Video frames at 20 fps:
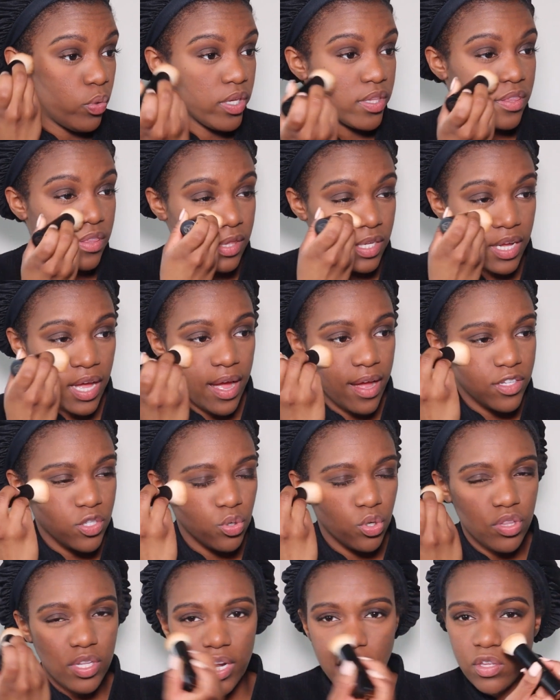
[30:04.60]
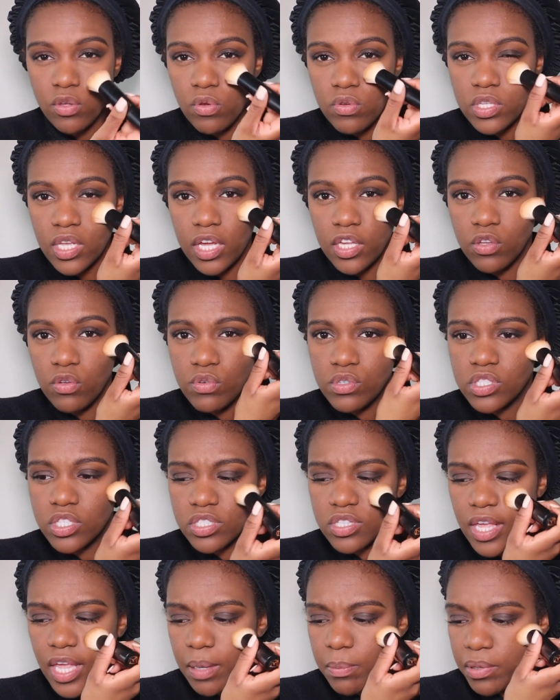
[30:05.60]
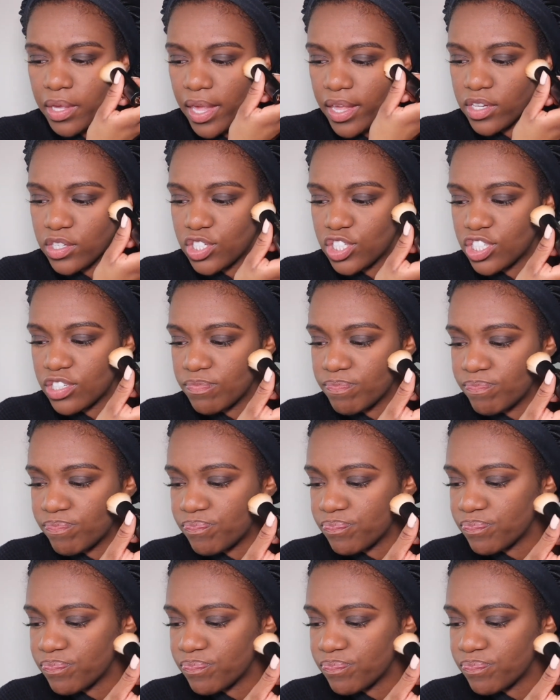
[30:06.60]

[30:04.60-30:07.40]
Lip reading: with the contour that I use. I use this ABH